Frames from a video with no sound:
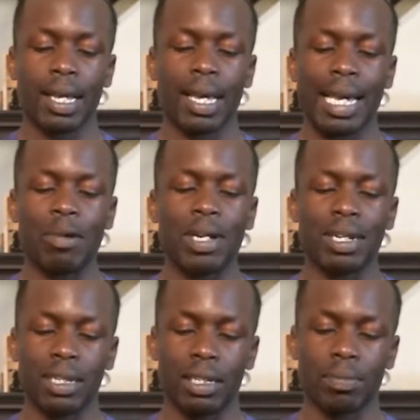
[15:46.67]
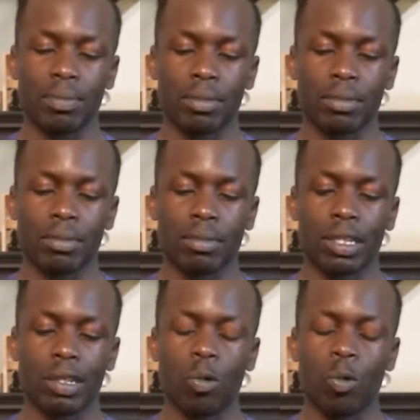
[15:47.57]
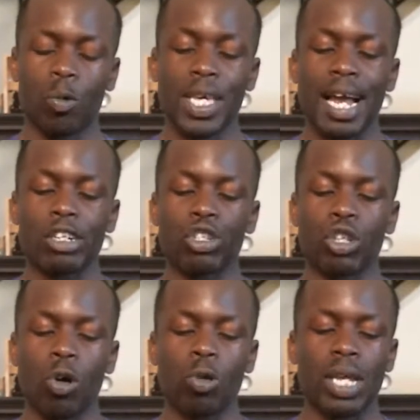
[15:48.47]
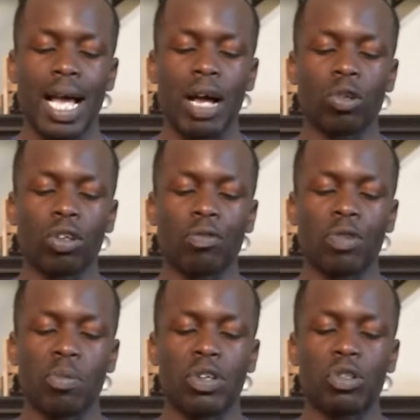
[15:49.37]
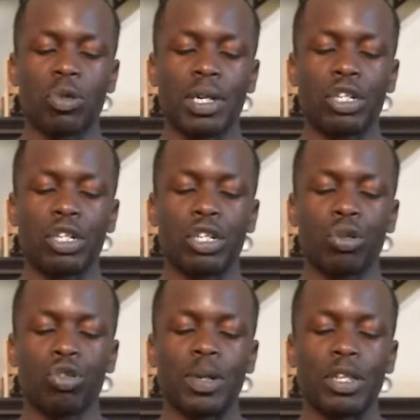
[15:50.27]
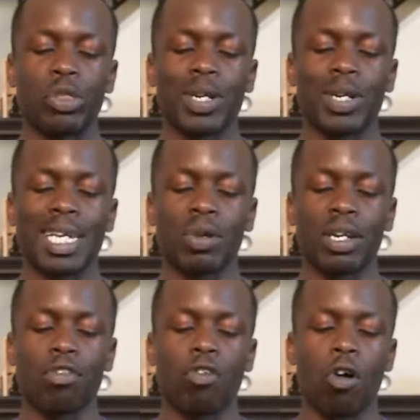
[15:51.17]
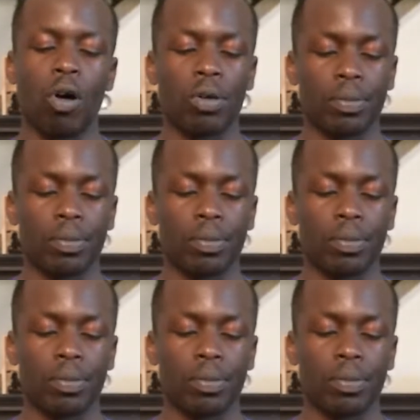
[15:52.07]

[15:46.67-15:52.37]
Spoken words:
currently we are sold out on February 22, 23, and 24.